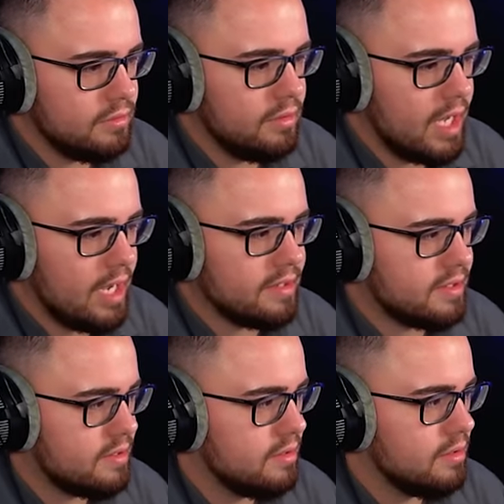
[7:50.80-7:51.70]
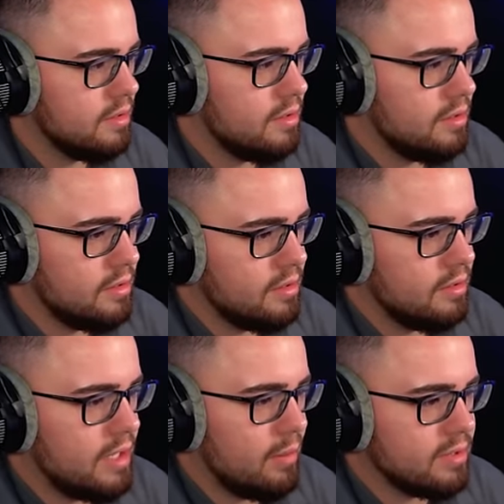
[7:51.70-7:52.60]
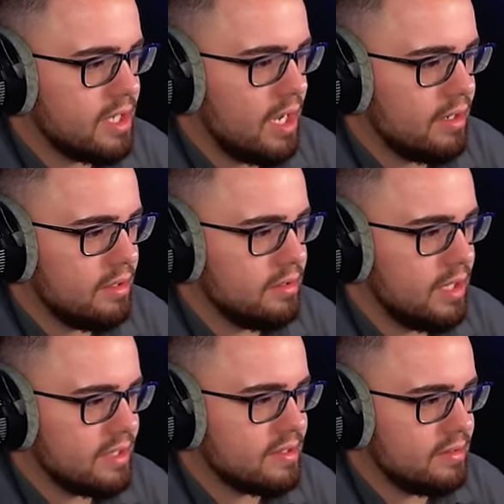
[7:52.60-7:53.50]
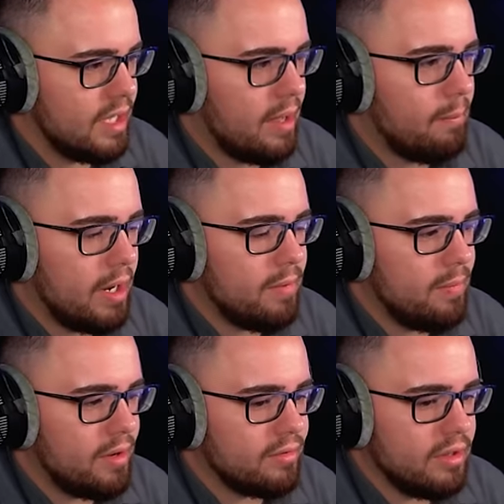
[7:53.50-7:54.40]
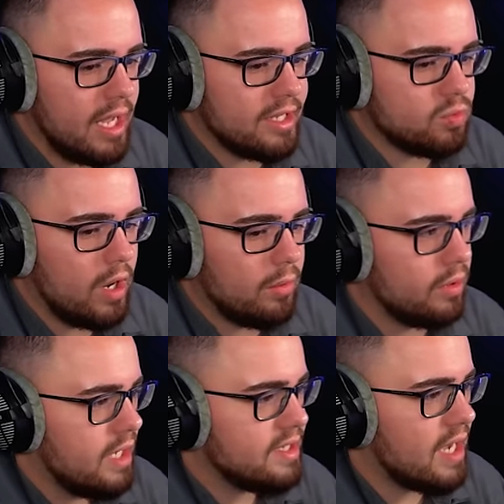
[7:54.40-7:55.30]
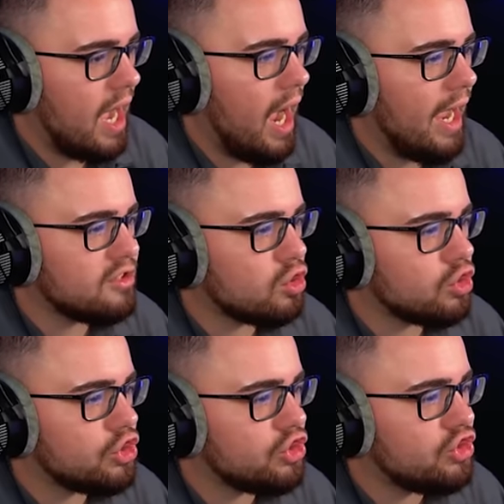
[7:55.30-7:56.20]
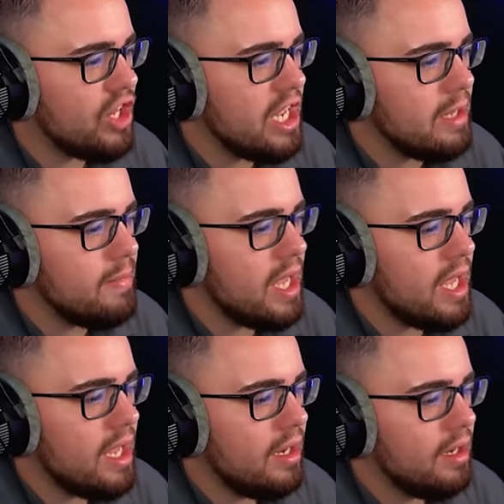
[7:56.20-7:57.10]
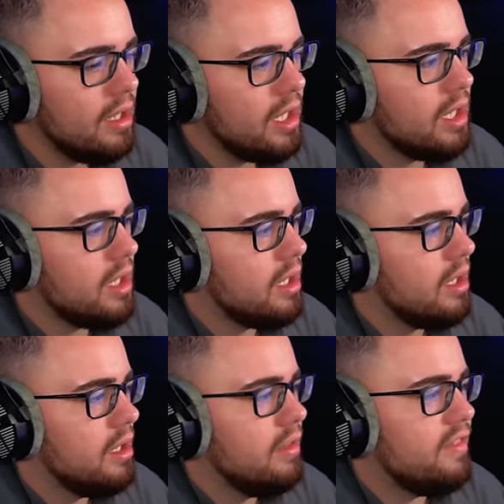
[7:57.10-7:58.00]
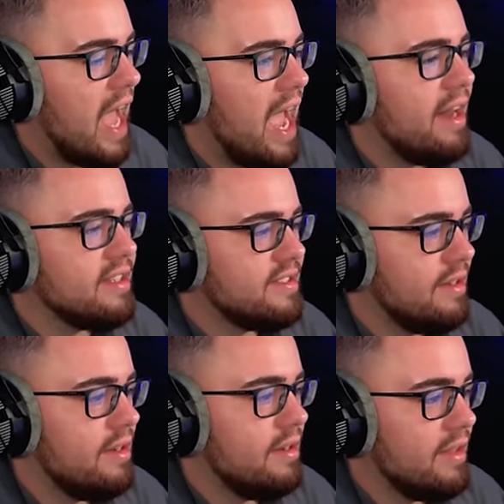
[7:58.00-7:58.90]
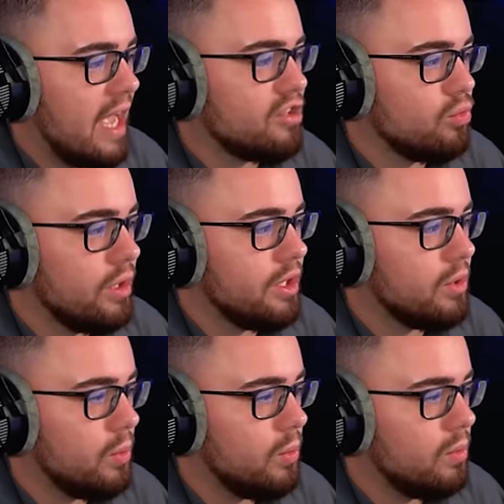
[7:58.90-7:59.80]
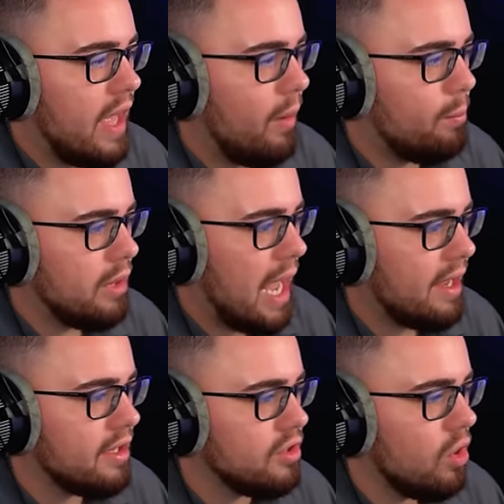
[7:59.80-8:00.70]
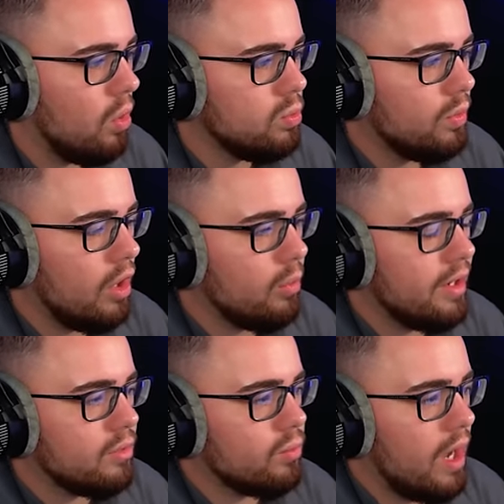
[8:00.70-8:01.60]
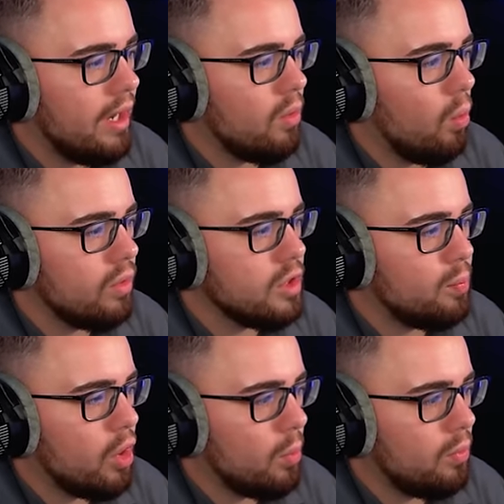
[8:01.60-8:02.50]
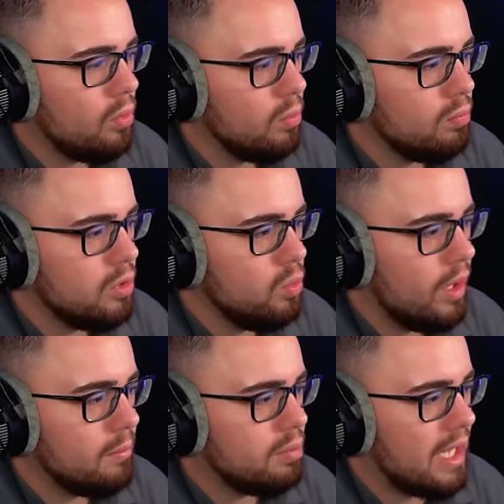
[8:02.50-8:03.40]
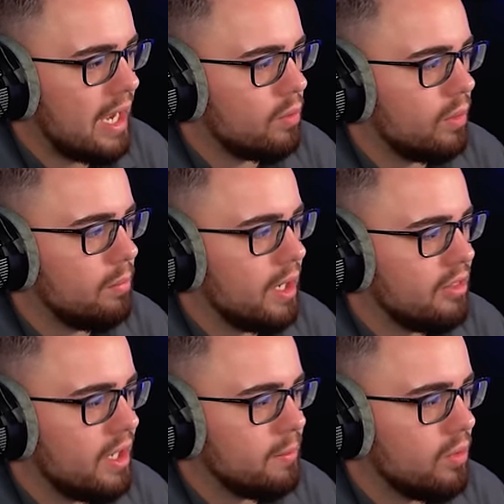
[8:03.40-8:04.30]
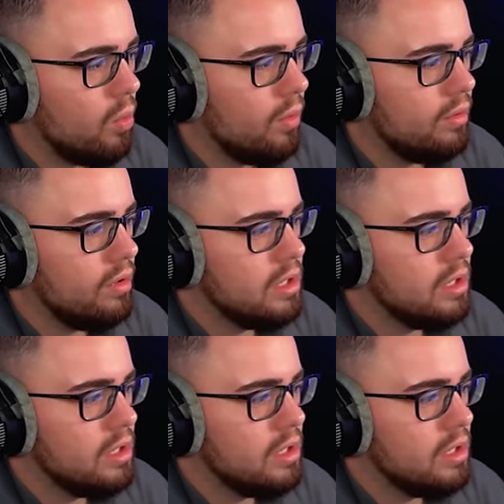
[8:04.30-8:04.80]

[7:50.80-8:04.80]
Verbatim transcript: Nice. That one's kind of, that's, that might be better than the last white one. His eyes are steaming. That is, that's really cool. That black and gold one all the way to the right or the purple, blue, and black one. But I think I'm going to go on,